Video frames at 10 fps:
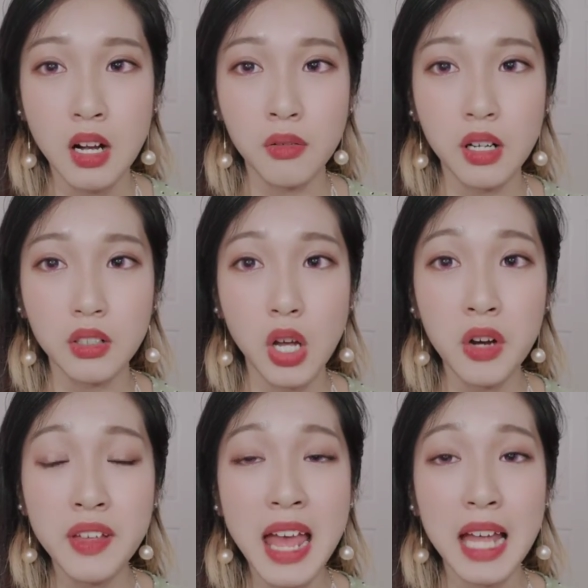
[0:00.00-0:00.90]
Well,
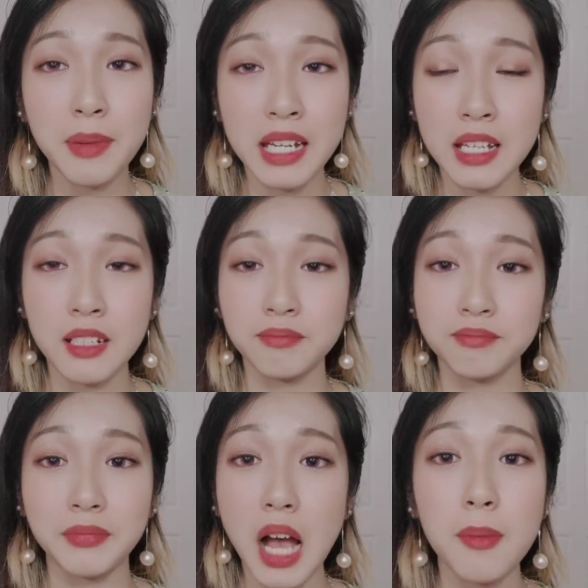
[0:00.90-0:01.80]
COVID had made it
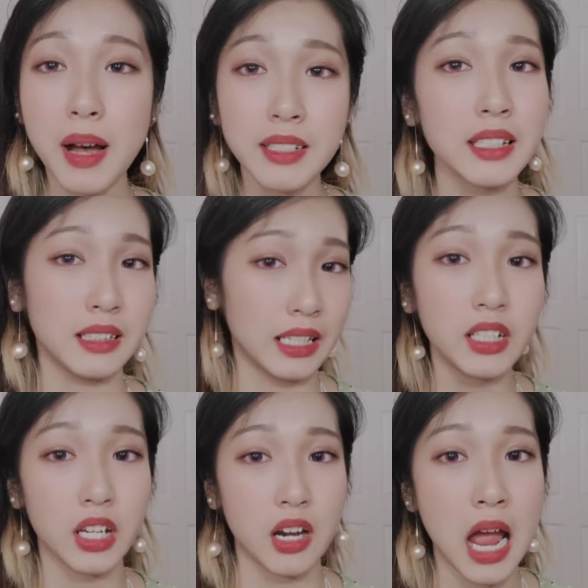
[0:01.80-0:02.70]
abundantly
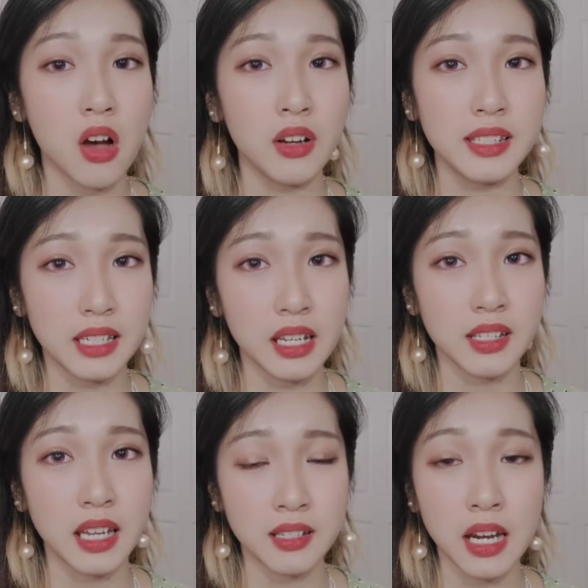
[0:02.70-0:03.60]
clear how
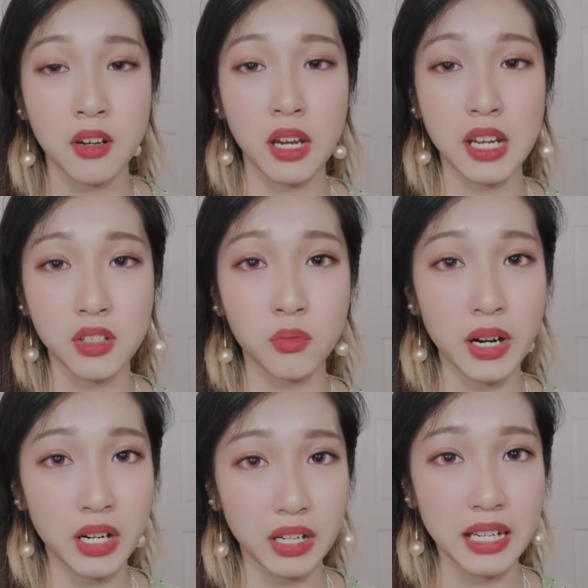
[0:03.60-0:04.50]
insidious anti-Asian
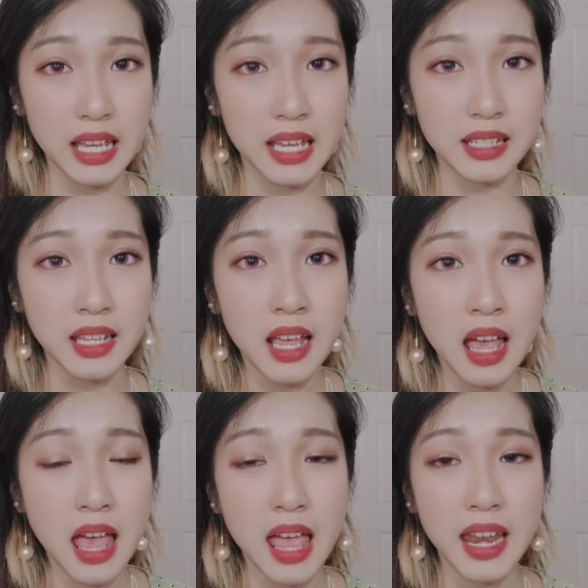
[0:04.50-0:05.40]
rhetoric is
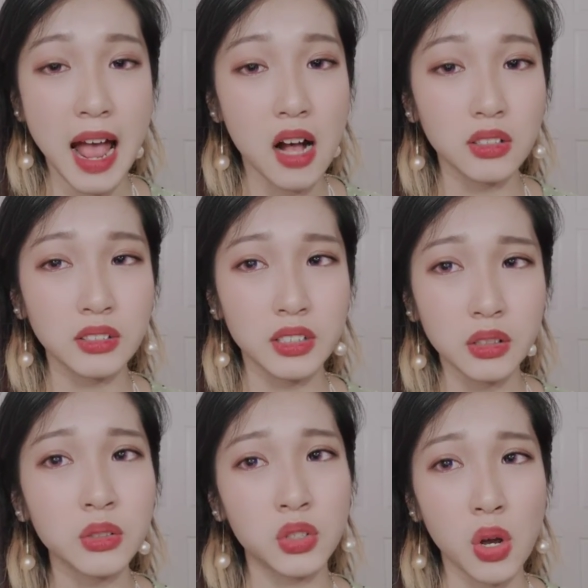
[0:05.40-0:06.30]
and how
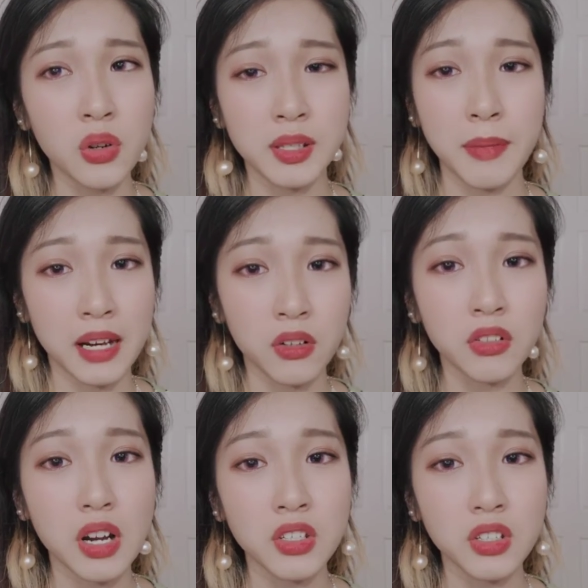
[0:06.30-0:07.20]
little jokes and
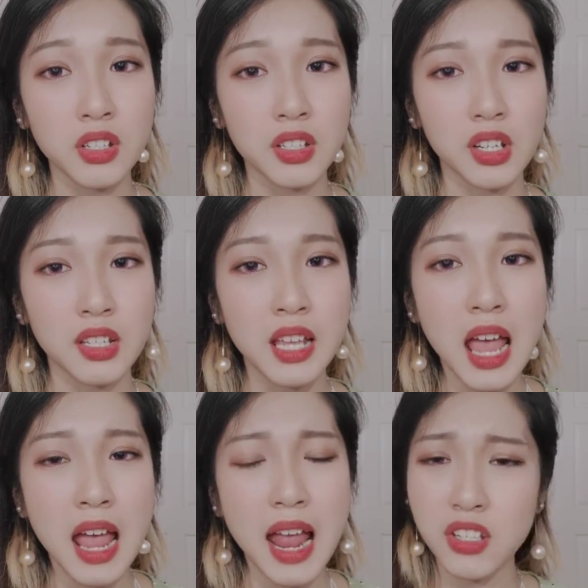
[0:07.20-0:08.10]
microaggressions such as
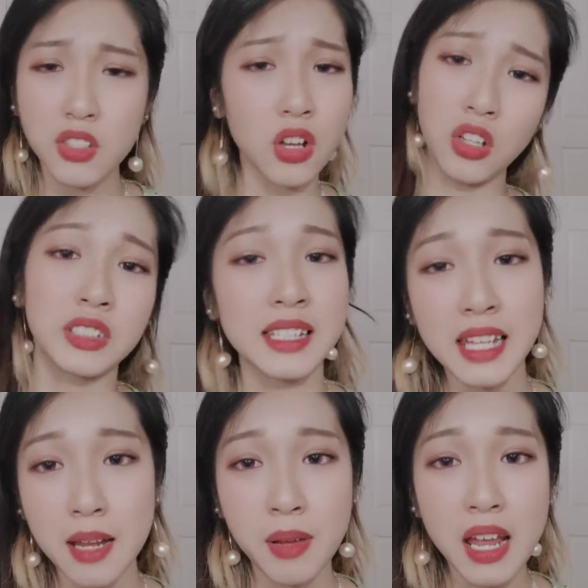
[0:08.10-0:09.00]
Asians all look the
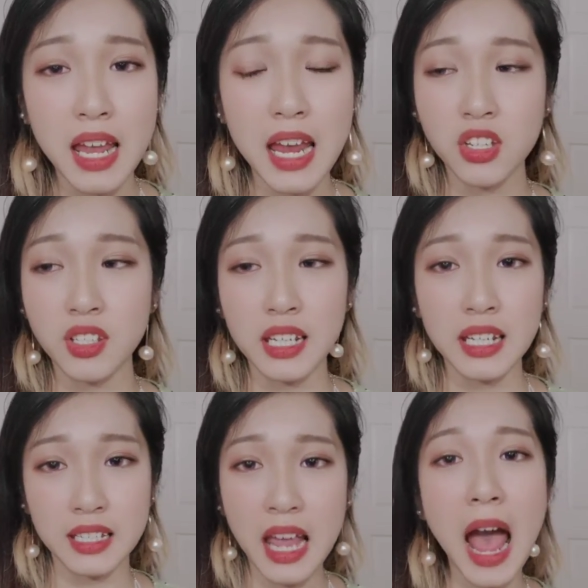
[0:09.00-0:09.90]
same, Asians
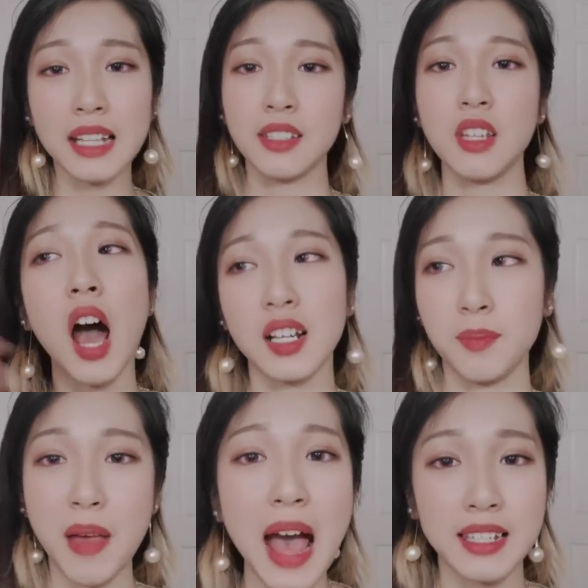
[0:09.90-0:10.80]
eat cats, dogs,
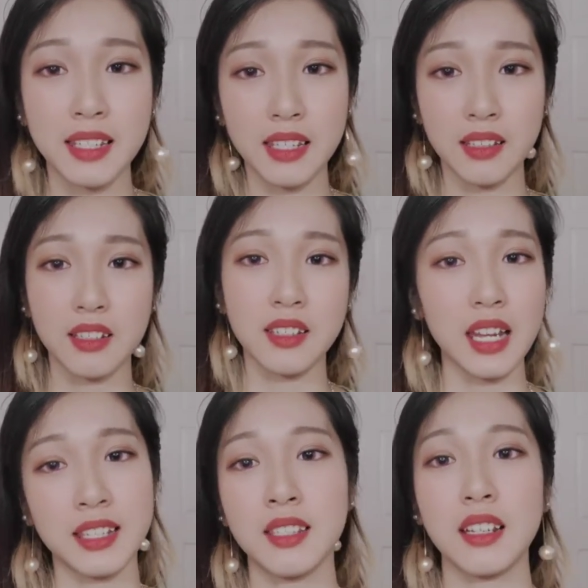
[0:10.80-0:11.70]
bats,
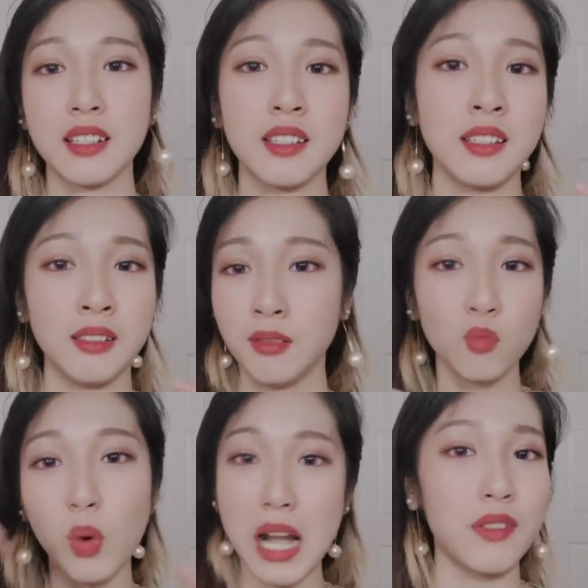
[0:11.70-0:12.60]
snakes,
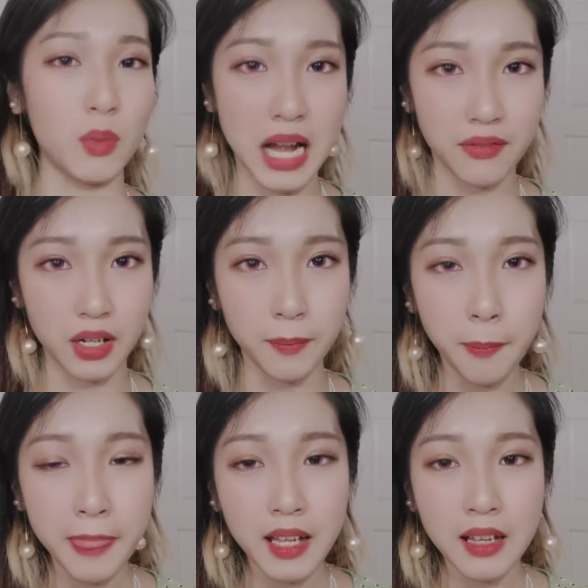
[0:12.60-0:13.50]
whatever, whatever,
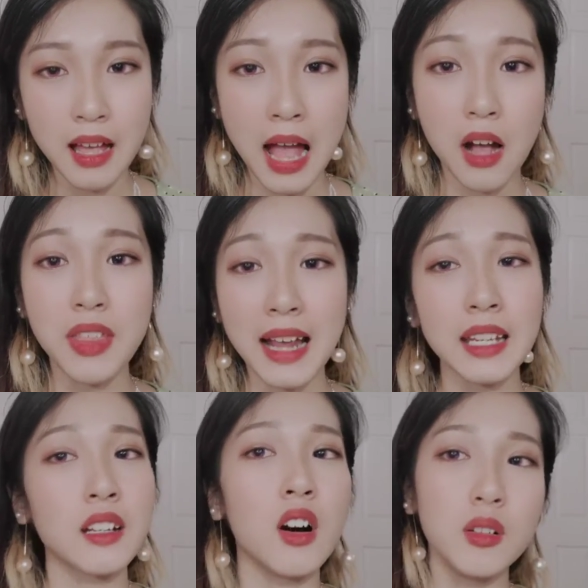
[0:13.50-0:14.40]
how that
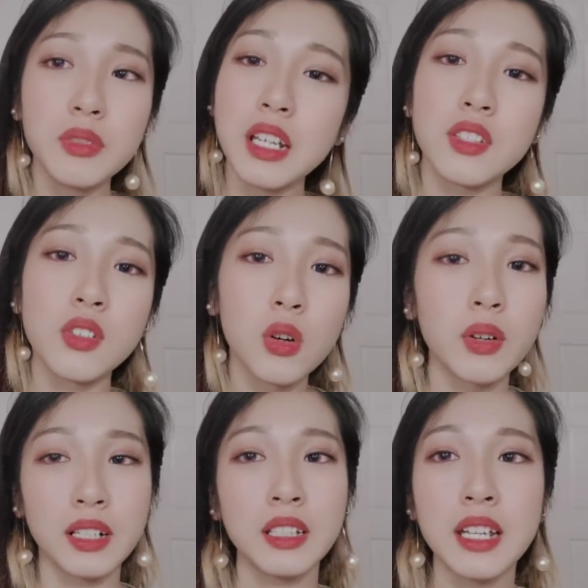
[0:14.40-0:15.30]
can culminate so
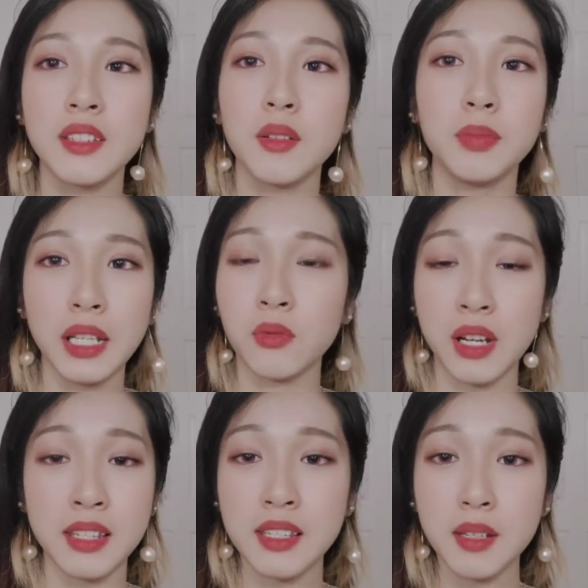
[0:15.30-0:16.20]
quickly into blatant
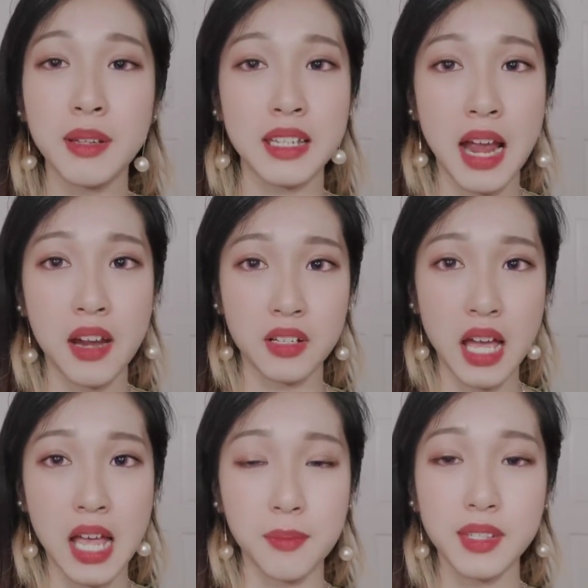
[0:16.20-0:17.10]
racism in dire
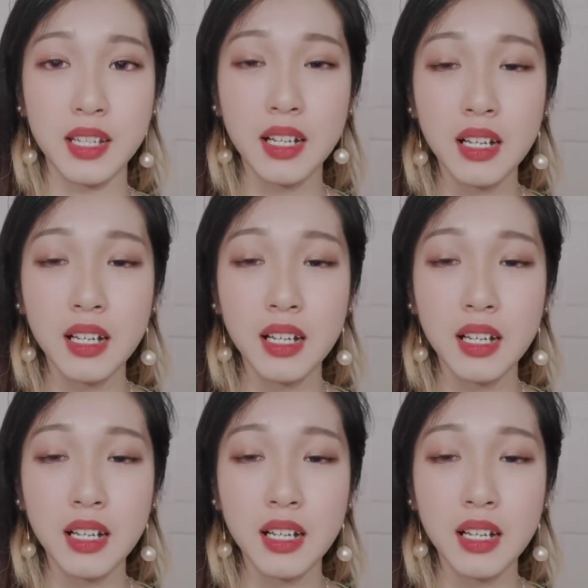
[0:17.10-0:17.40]
times.